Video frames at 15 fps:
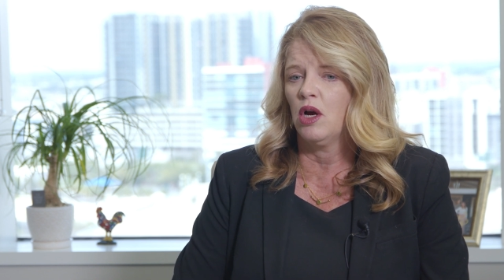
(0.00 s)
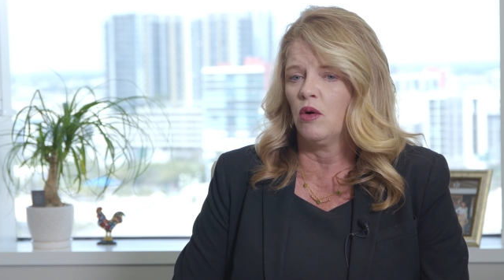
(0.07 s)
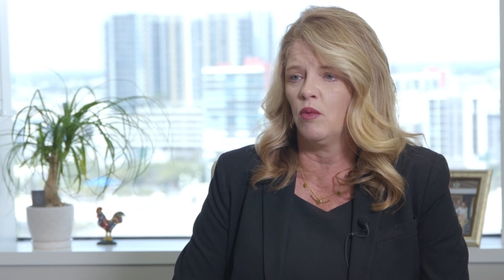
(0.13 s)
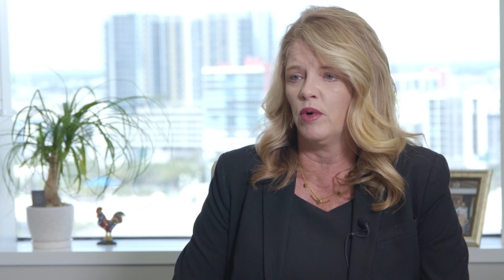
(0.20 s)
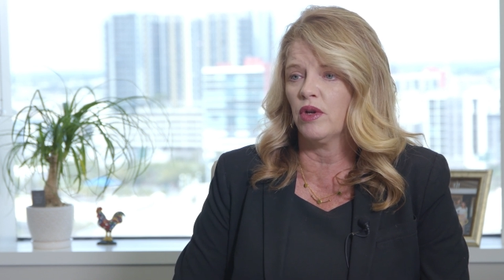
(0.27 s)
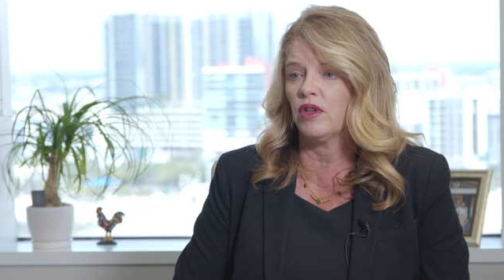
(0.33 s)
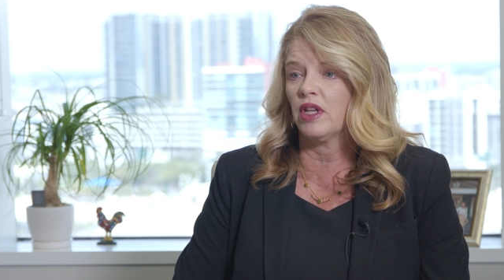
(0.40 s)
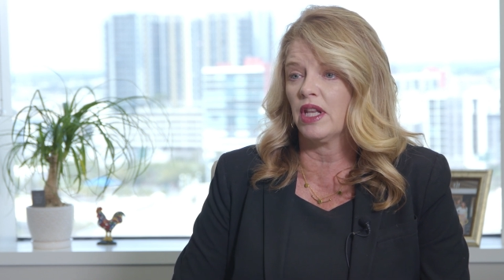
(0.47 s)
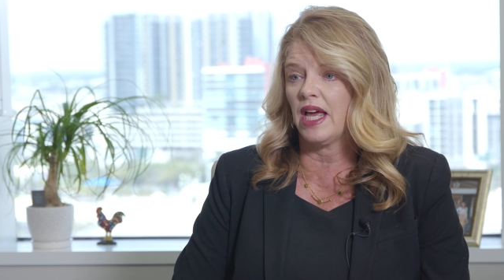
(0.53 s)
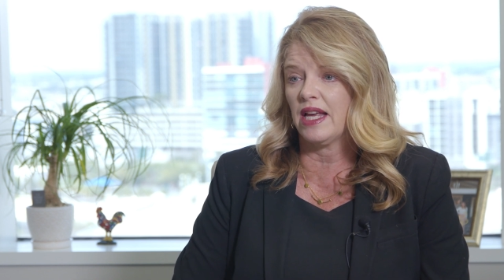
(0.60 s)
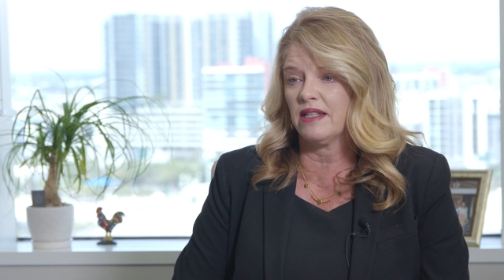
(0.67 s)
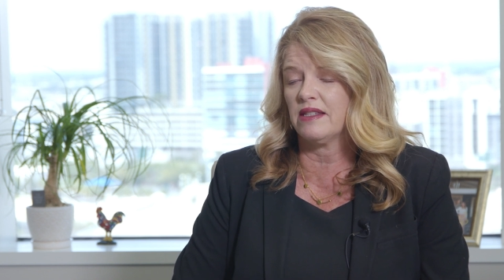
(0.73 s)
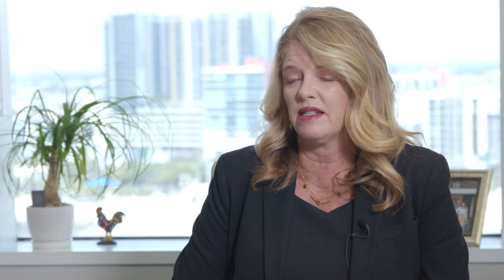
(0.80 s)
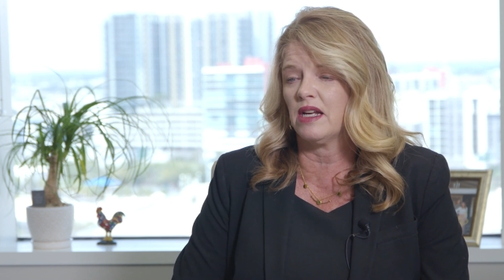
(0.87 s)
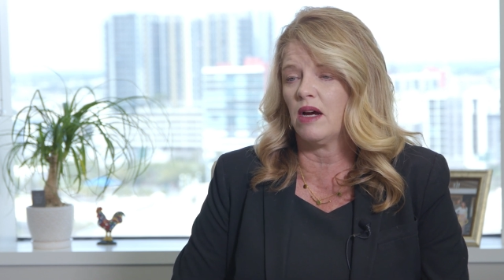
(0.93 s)
we're the
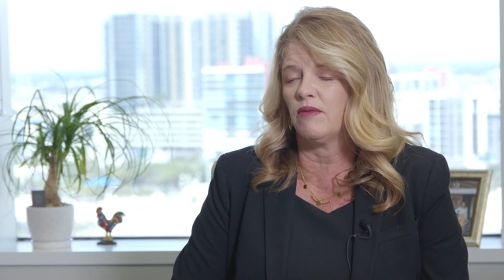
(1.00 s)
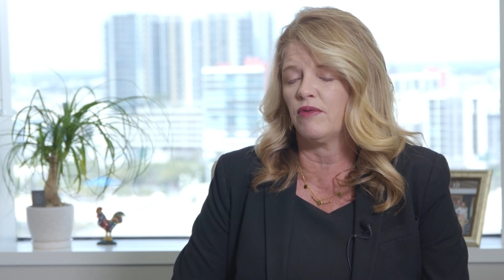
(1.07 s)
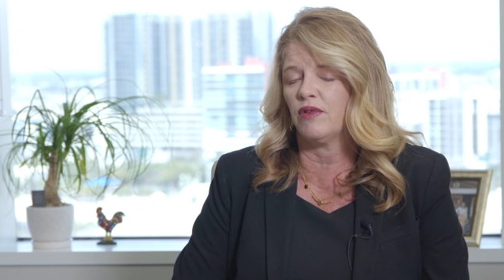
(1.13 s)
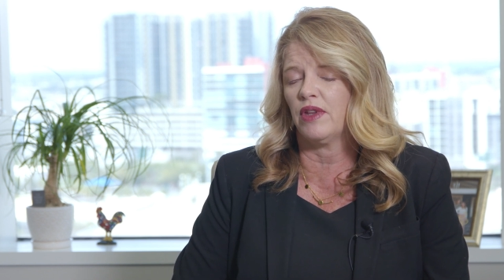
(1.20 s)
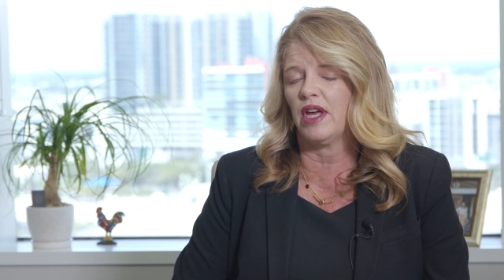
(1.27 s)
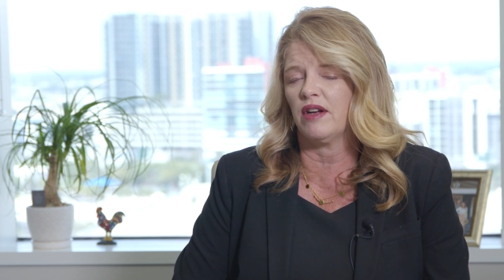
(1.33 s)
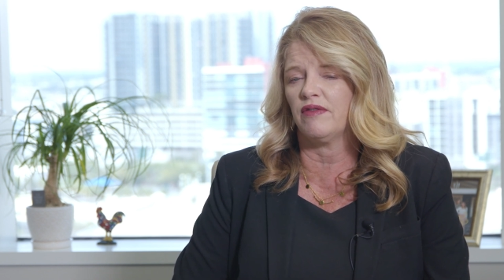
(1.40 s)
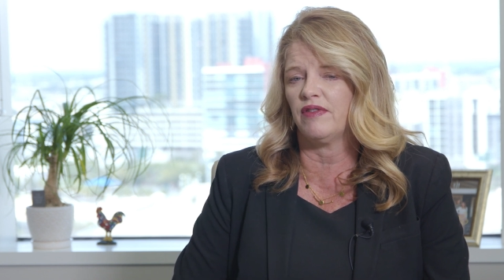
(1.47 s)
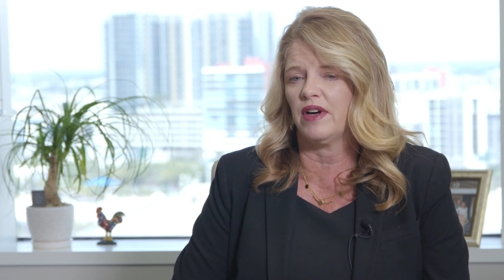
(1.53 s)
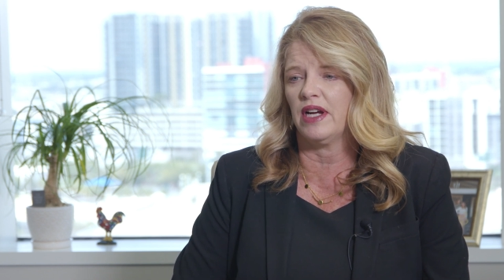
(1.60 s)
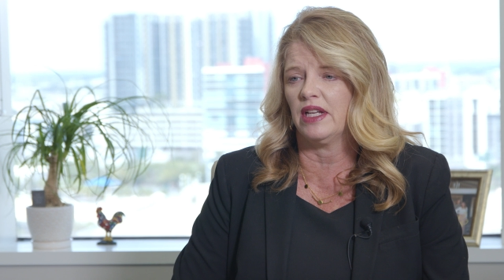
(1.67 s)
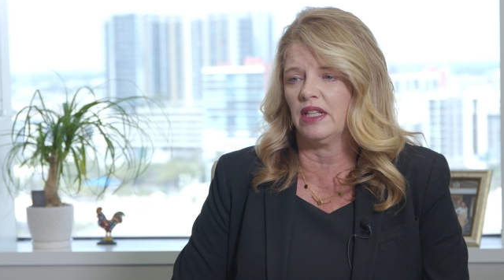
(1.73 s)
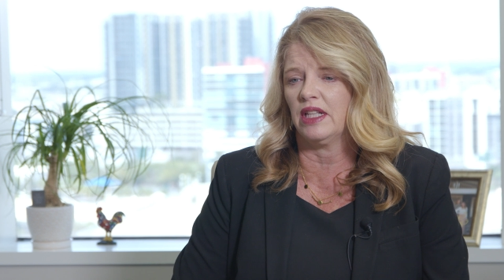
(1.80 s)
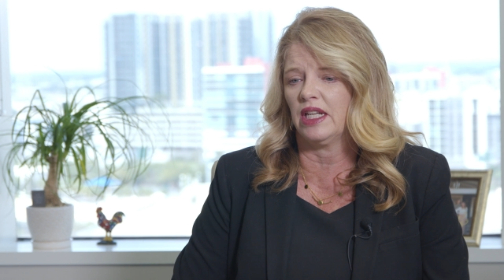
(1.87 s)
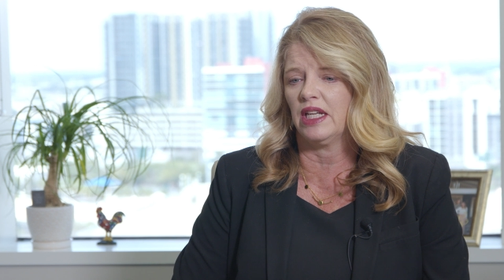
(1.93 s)
last stop for that
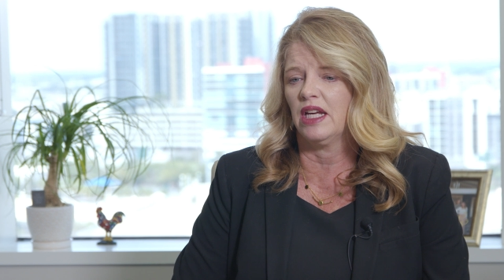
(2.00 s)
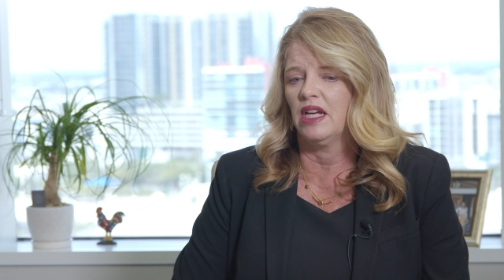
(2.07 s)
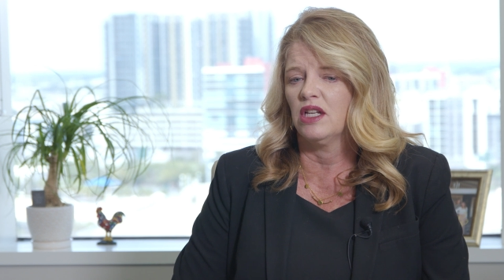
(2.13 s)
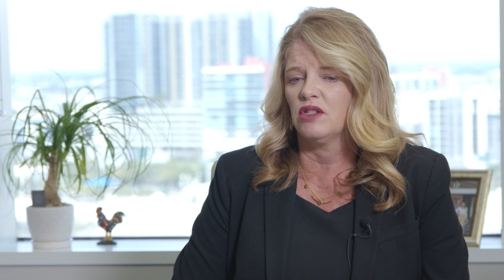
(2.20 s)
filing.